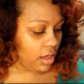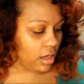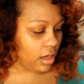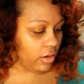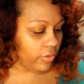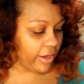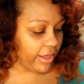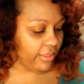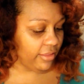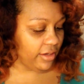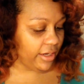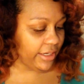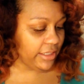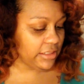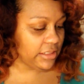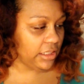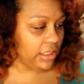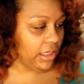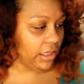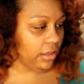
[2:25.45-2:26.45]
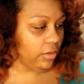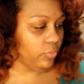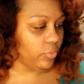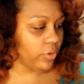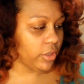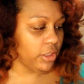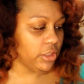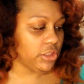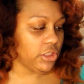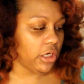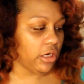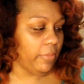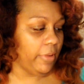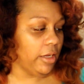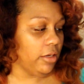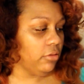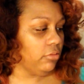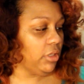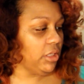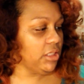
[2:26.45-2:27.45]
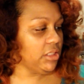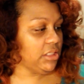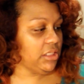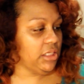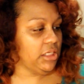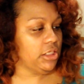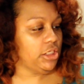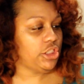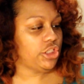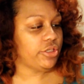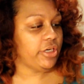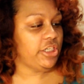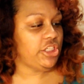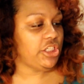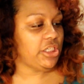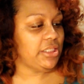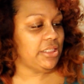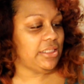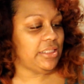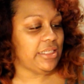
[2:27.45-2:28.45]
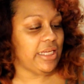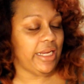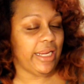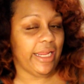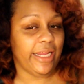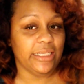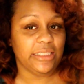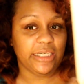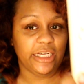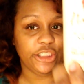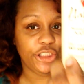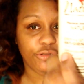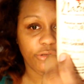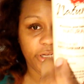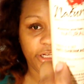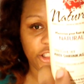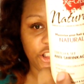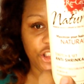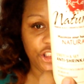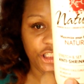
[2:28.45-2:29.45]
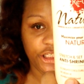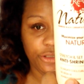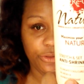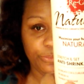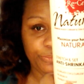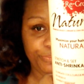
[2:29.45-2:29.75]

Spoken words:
Okay, the next thing we're going to talk about is the Stretch and Set Anti-Shrinkage Gel.